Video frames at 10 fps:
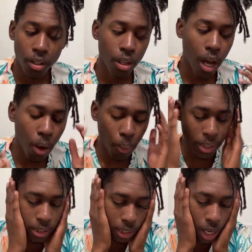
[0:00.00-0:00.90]
You know how we
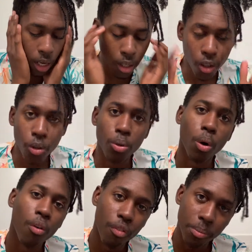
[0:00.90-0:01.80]
saw her
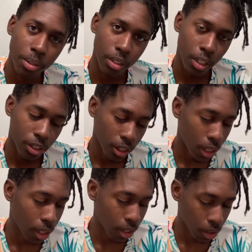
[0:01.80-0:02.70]
grow from such a
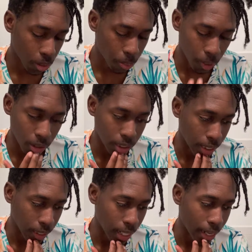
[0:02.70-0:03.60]
little
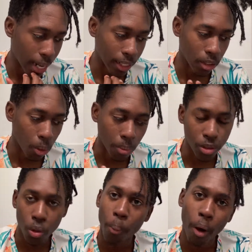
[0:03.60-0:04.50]
person that had
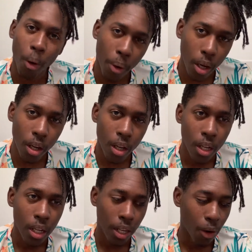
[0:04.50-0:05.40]
almost no power
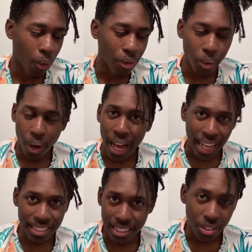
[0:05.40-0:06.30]
or no
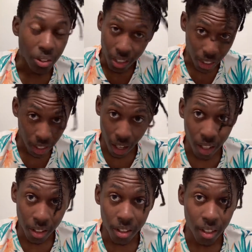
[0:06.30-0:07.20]
assets, nothing on
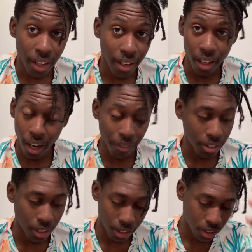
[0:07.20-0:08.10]
her, and then all of a
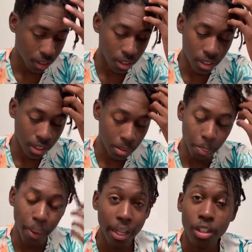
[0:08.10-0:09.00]
sudden she's just this
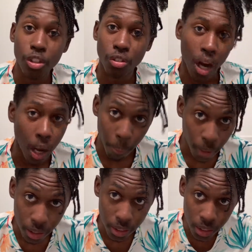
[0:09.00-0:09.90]
big, strong
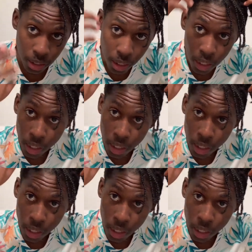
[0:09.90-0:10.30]
person.